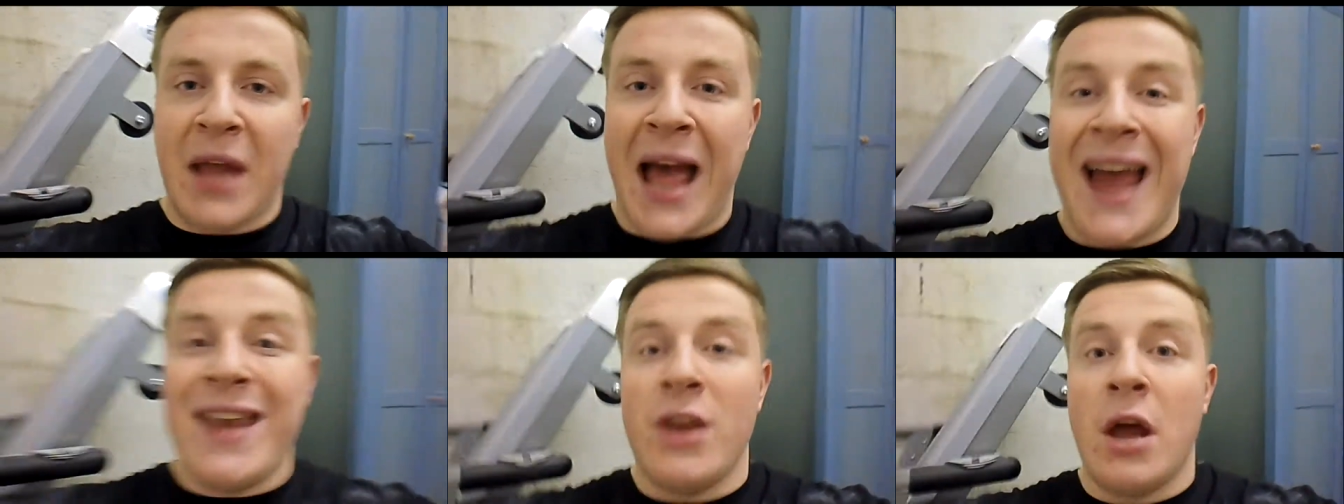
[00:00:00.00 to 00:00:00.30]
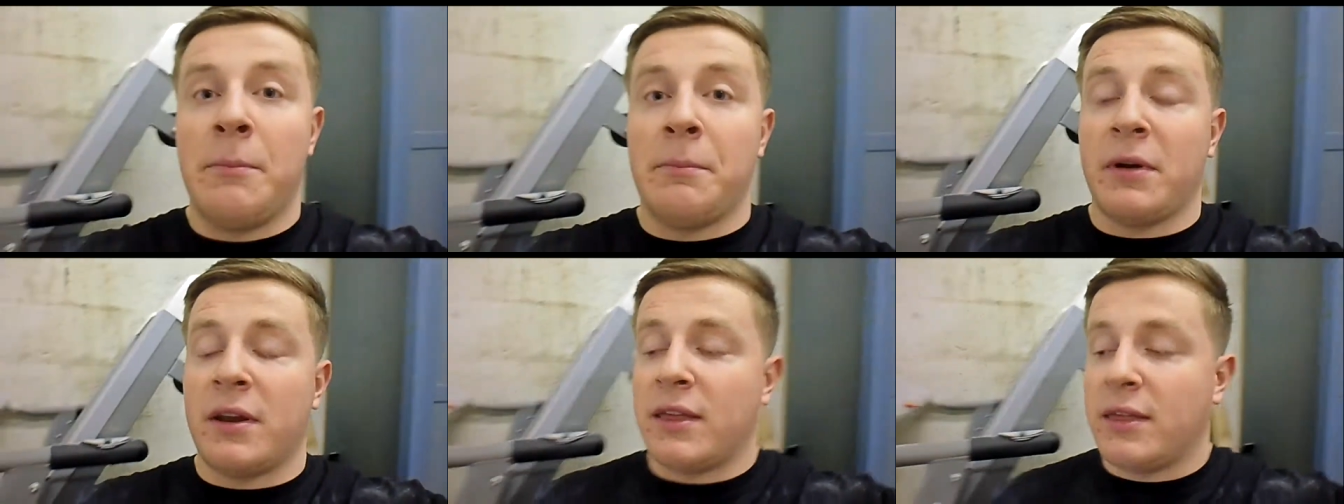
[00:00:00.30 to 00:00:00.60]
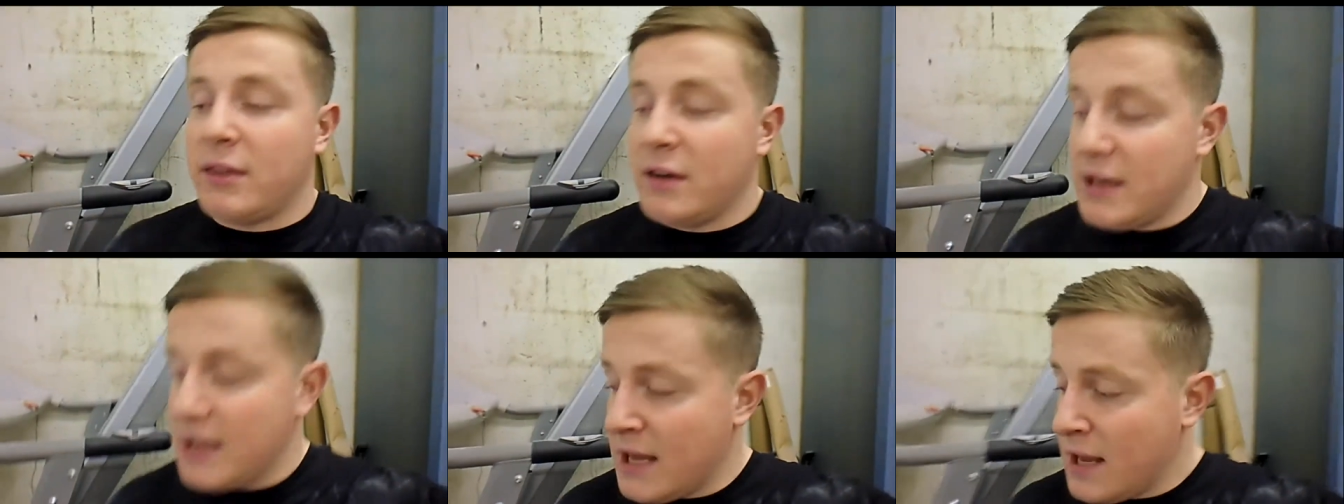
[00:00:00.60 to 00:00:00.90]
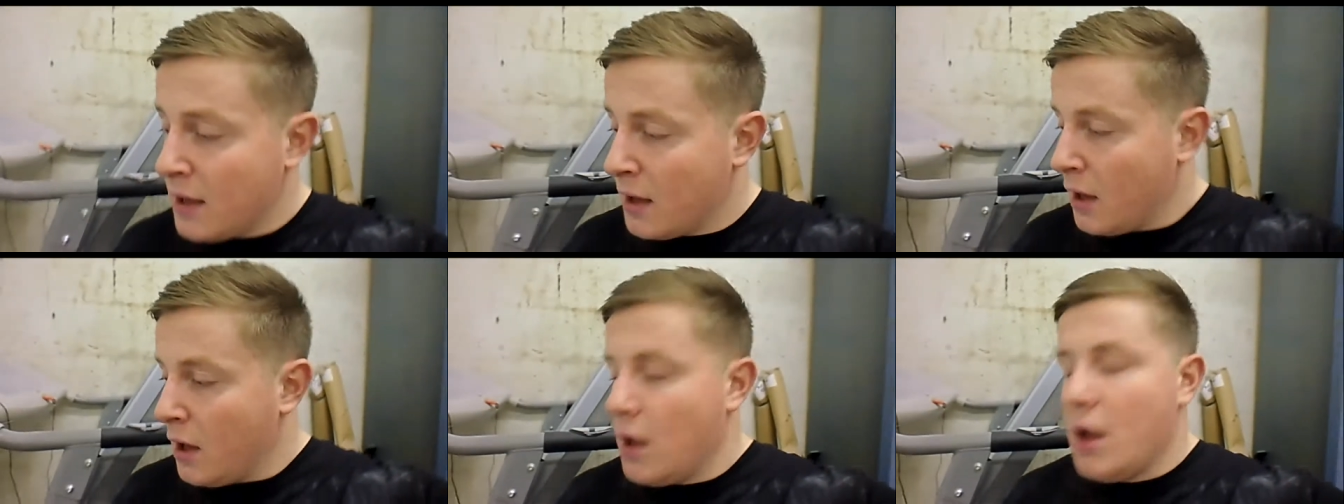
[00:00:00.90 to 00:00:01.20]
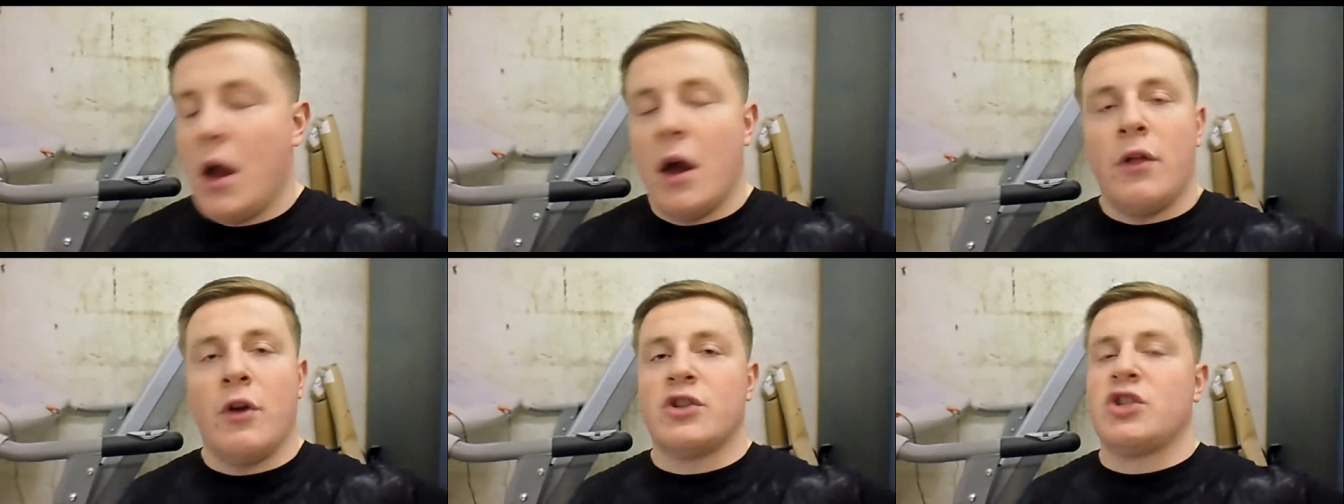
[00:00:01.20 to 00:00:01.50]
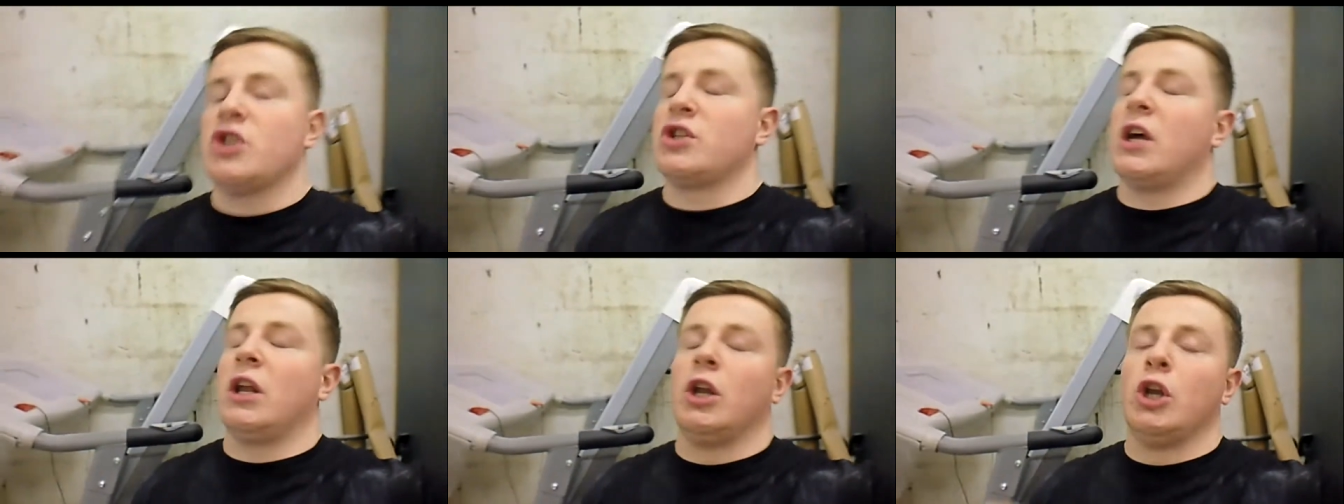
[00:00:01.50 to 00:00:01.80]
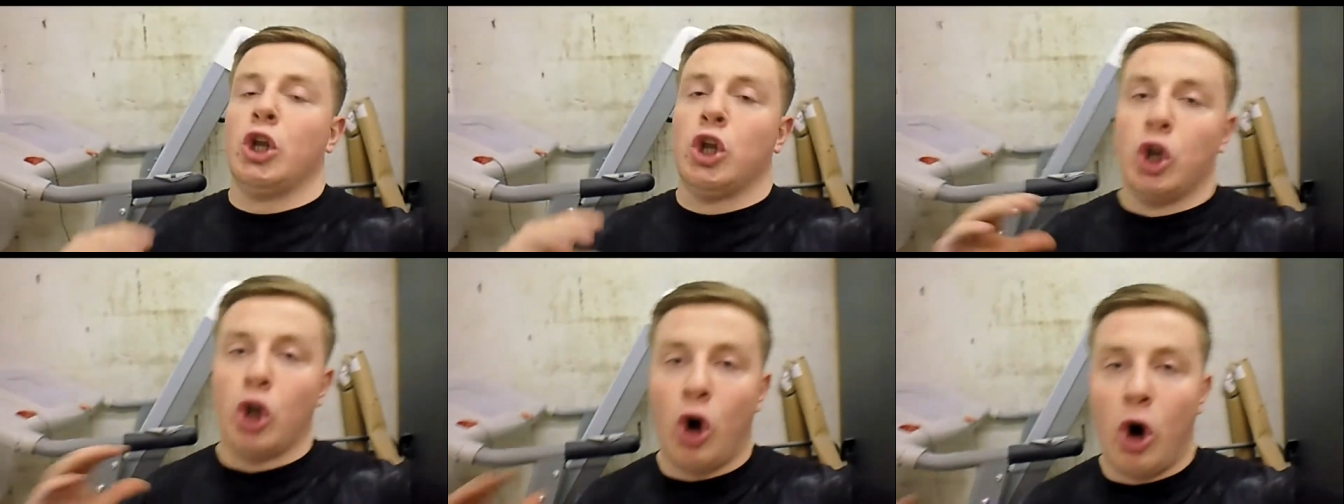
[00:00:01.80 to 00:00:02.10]
And number 3, there's just a
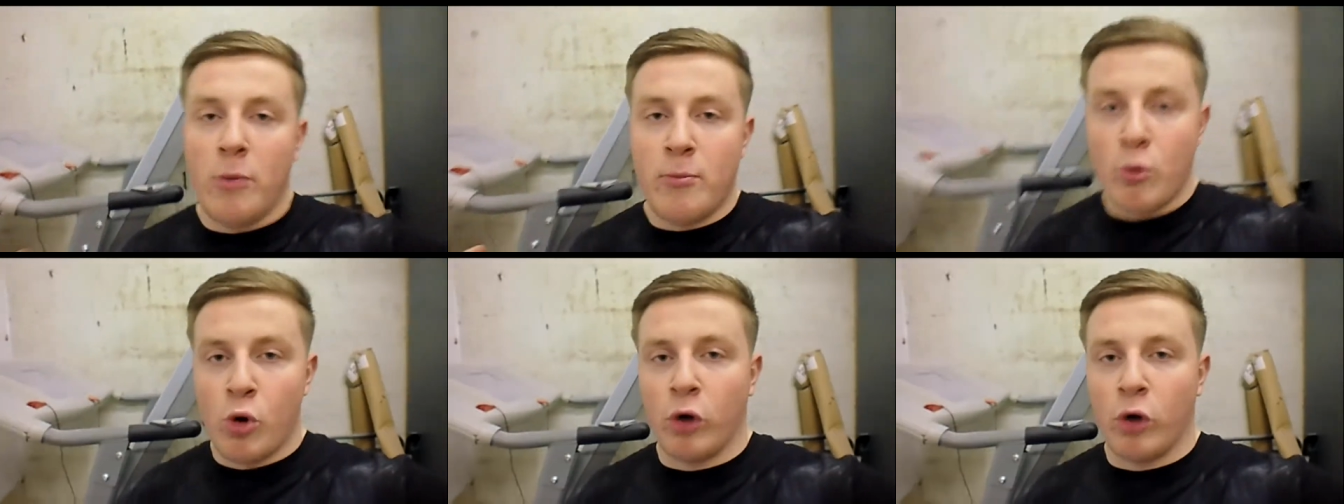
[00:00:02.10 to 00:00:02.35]
lot